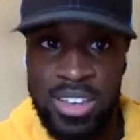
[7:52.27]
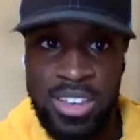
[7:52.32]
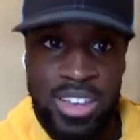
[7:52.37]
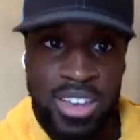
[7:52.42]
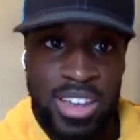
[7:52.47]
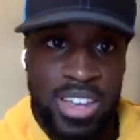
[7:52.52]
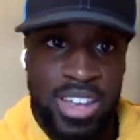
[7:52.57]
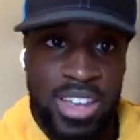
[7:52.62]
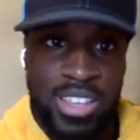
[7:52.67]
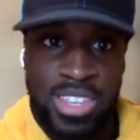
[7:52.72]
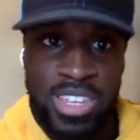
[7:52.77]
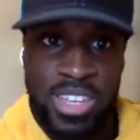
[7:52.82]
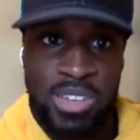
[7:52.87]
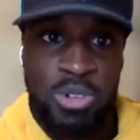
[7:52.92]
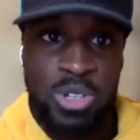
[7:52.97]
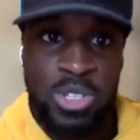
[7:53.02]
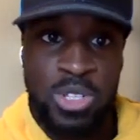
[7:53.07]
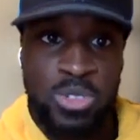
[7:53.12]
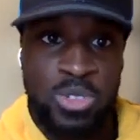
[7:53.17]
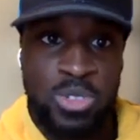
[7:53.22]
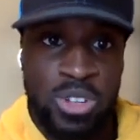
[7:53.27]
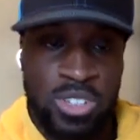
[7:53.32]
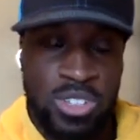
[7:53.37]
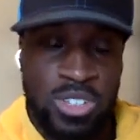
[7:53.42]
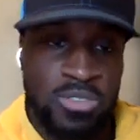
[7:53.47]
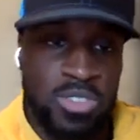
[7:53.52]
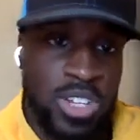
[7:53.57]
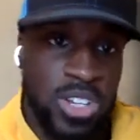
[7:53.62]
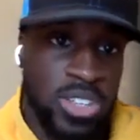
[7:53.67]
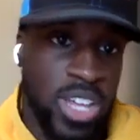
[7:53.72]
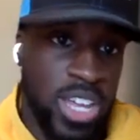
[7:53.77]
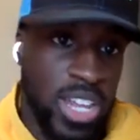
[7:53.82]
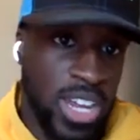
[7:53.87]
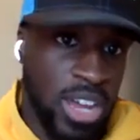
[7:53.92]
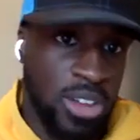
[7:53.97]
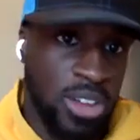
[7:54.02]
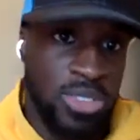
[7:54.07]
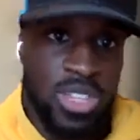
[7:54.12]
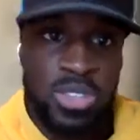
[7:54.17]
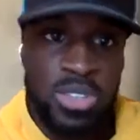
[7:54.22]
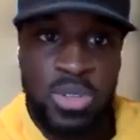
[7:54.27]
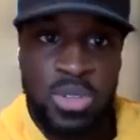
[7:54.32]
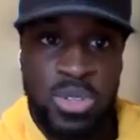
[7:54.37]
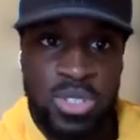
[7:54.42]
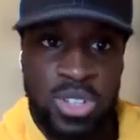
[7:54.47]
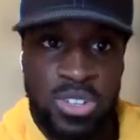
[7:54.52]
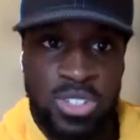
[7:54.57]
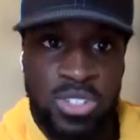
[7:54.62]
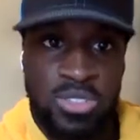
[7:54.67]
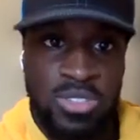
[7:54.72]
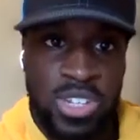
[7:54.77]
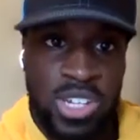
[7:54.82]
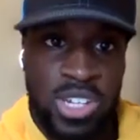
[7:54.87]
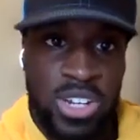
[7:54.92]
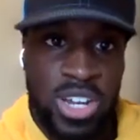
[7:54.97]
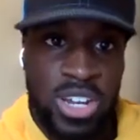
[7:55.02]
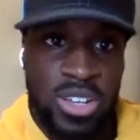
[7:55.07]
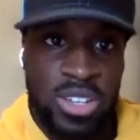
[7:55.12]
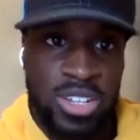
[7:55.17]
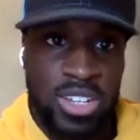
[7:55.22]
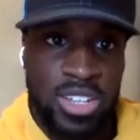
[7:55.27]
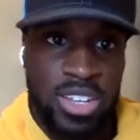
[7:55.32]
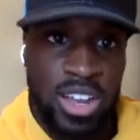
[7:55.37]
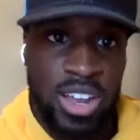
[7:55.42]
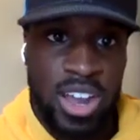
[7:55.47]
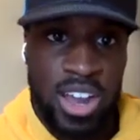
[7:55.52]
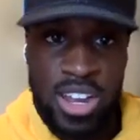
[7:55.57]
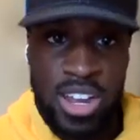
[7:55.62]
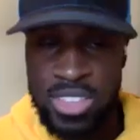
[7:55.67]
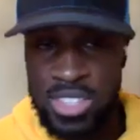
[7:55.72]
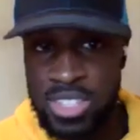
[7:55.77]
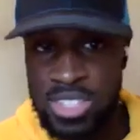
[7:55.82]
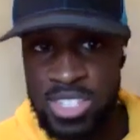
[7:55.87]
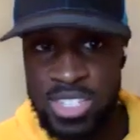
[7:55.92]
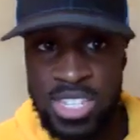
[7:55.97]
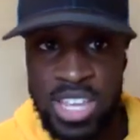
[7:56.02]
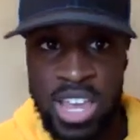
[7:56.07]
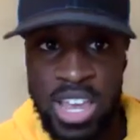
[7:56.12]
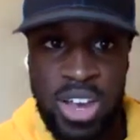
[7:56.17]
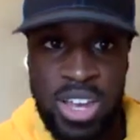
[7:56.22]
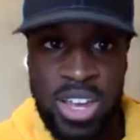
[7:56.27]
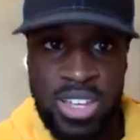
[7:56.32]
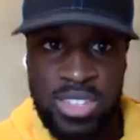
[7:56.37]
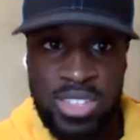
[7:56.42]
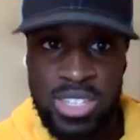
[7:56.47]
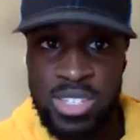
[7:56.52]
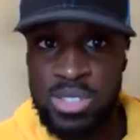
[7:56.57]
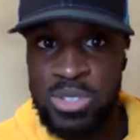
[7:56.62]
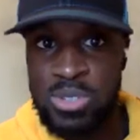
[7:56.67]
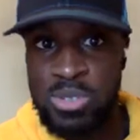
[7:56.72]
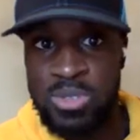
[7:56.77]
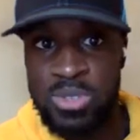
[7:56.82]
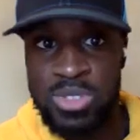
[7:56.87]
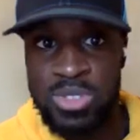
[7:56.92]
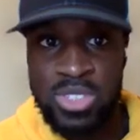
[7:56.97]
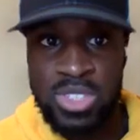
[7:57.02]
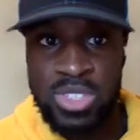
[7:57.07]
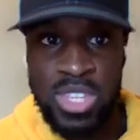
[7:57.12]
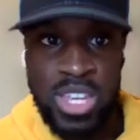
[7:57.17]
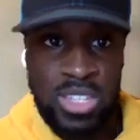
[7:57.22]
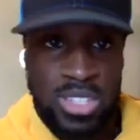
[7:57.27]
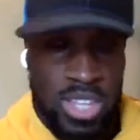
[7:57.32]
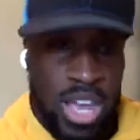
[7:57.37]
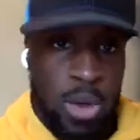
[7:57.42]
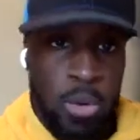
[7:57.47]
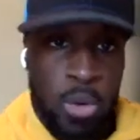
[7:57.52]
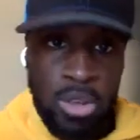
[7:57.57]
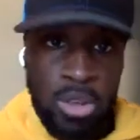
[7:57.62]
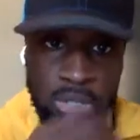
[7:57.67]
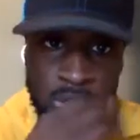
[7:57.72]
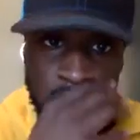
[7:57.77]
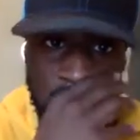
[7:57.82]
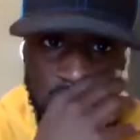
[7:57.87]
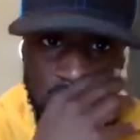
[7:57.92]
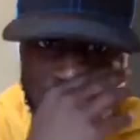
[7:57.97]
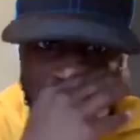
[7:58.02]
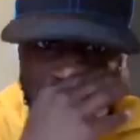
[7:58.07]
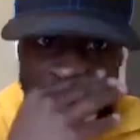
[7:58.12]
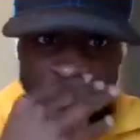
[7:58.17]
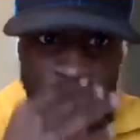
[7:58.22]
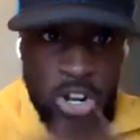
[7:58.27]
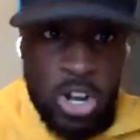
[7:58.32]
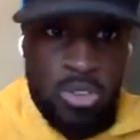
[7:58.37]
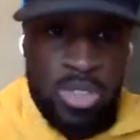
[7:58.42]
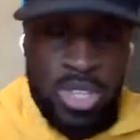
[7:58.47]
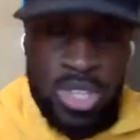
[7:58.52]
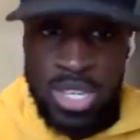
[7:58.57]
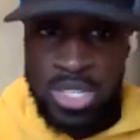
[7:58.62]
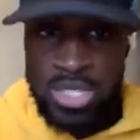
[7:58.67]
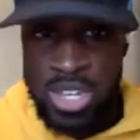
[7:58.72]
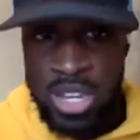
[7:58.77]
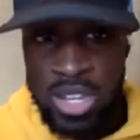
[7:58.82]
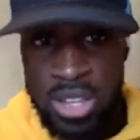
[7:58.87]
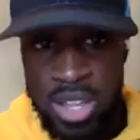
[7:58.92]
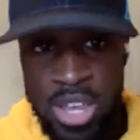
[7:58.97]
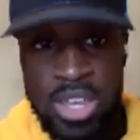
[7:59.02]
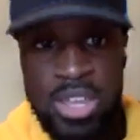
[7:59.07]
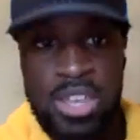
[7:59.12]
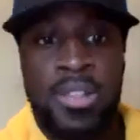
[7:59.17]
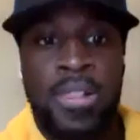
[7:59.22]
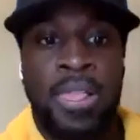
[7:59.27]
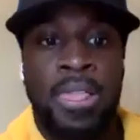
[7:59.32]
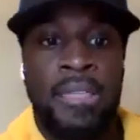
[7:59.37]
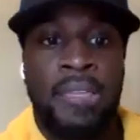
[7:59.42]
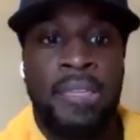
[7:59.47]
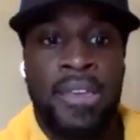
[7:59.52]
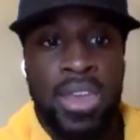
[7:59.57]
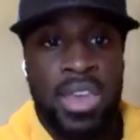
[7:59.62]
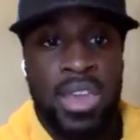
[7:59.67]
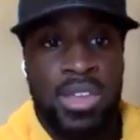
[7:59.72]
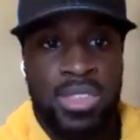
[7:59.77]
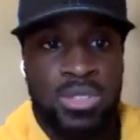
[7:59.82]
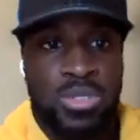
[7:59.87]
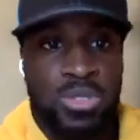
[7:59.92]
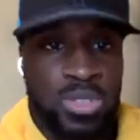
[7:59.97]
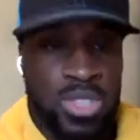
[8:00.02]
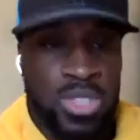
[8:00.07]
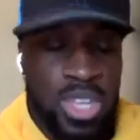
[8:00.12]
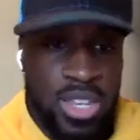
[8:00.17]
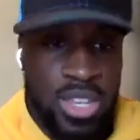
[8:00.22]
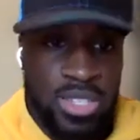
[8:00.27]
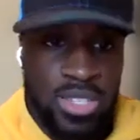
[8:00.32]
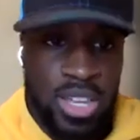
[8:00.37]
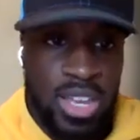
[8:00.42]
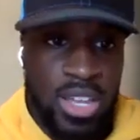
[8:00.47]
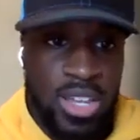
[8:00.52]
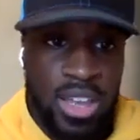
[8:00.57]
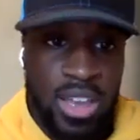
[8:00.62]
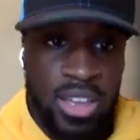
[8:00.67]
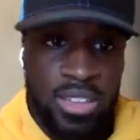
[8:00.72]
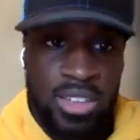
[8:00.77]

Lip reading: And I think once you start to figure that out, then you can start to figure out, all right, this is how these are things that I want to do that involve the things I like, and these are things that